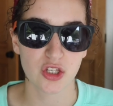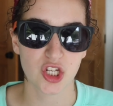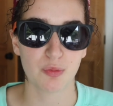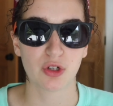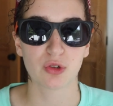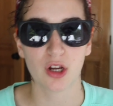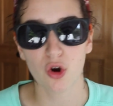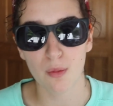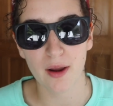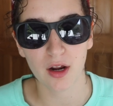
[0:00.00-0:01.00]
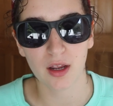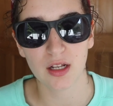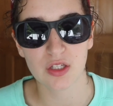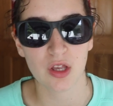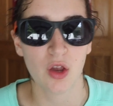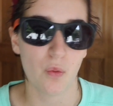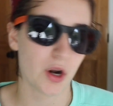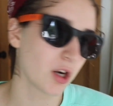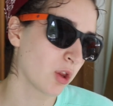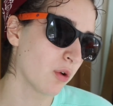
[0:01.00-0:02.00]
stupid gringo Americans
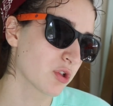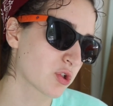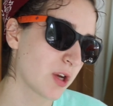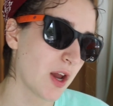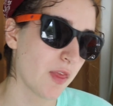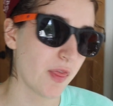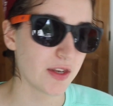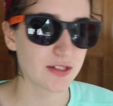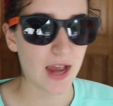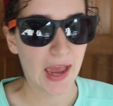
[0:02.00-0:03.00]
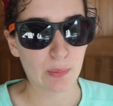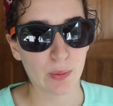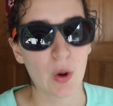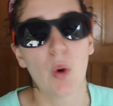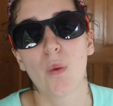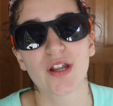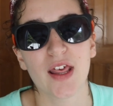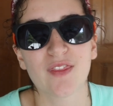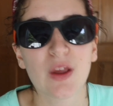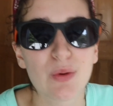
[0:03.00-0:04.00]
went on a closed trail and then they died. What did
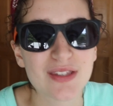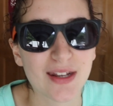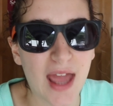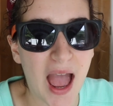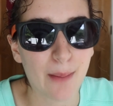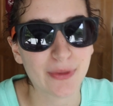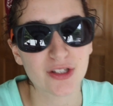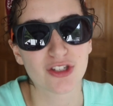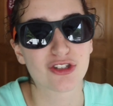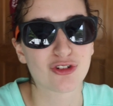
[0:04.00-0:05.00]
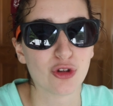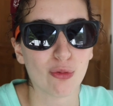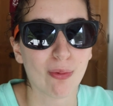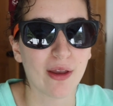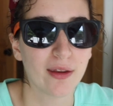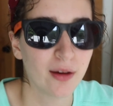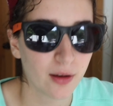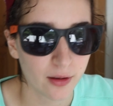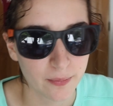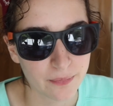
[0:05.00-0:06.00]
they think was going to happen? Stupid.
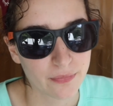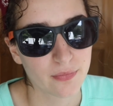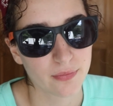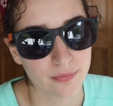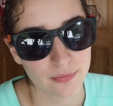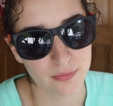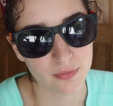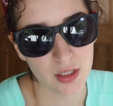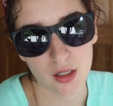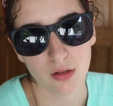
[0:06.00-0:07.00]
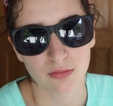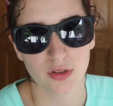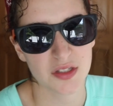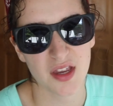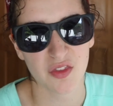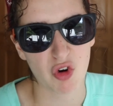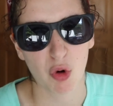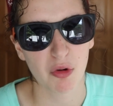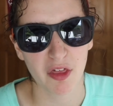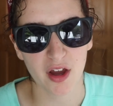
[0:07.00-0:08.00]
You know, just like the
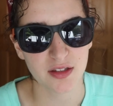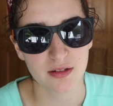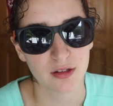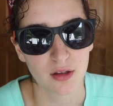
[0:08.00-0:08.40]
normal thoughts.